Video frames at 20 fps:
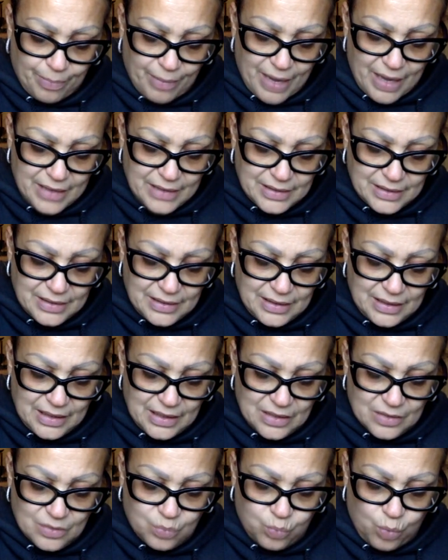Pisces
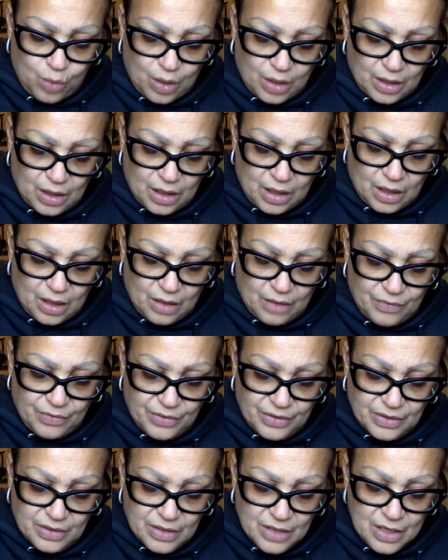is one of
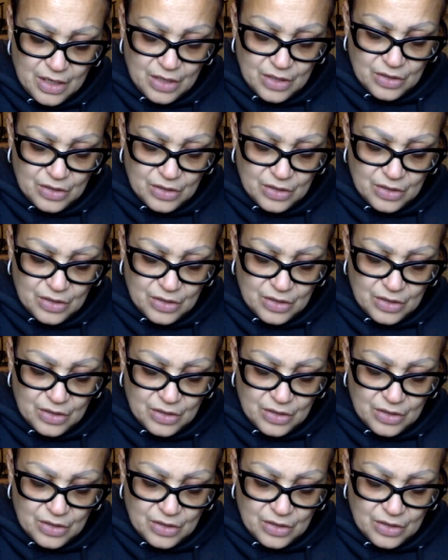the